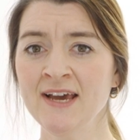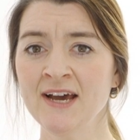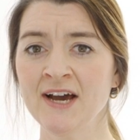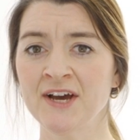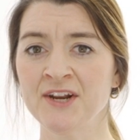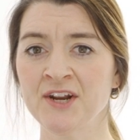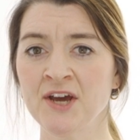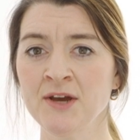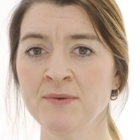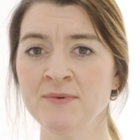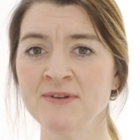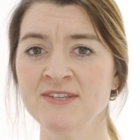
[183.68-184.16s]

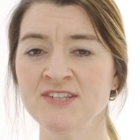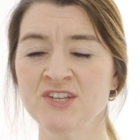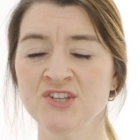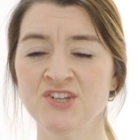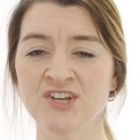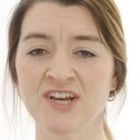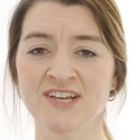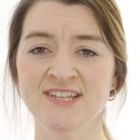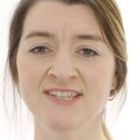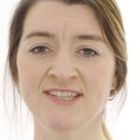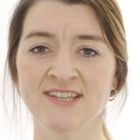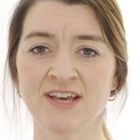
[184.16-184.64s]
And I would
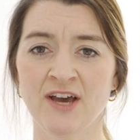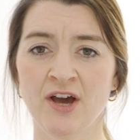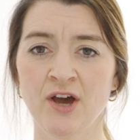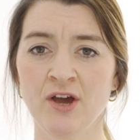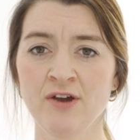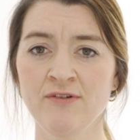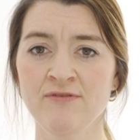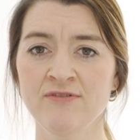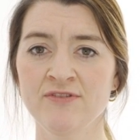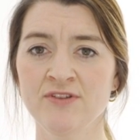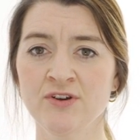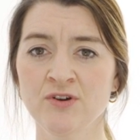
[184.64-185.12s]
suggest that
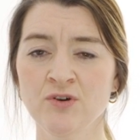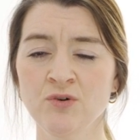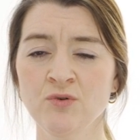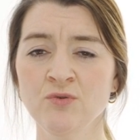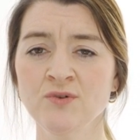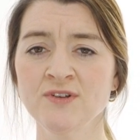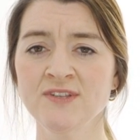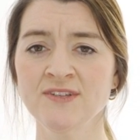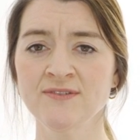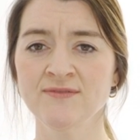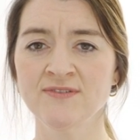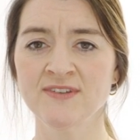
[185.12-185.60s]
over the
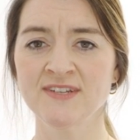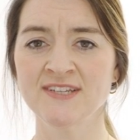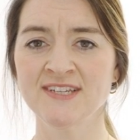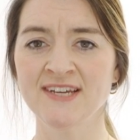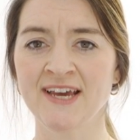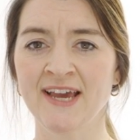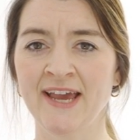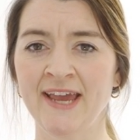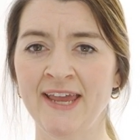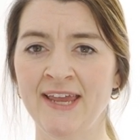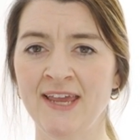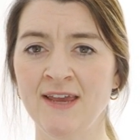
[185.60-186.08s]
course of the
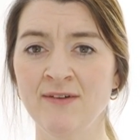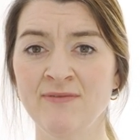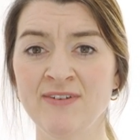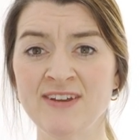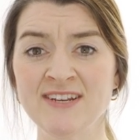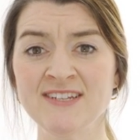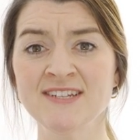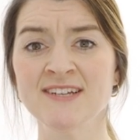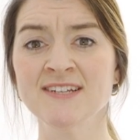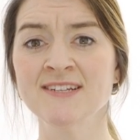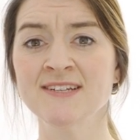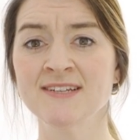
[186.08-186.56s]
day, if
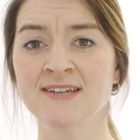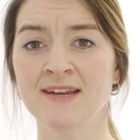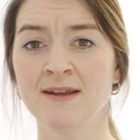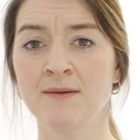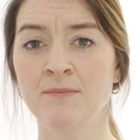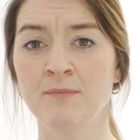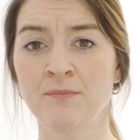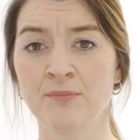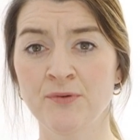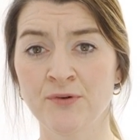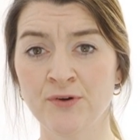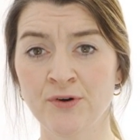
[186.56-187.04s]
it doesn't
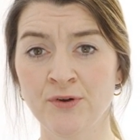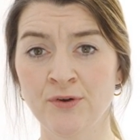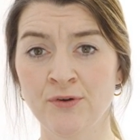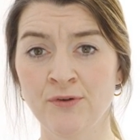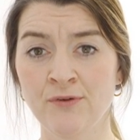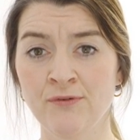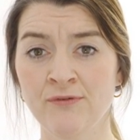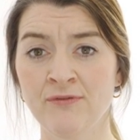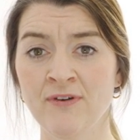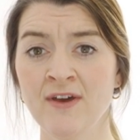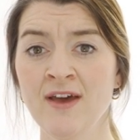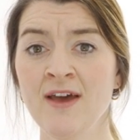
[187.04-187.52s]

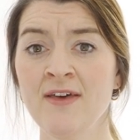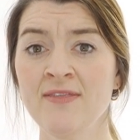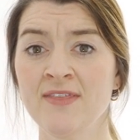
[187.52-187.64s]
improve,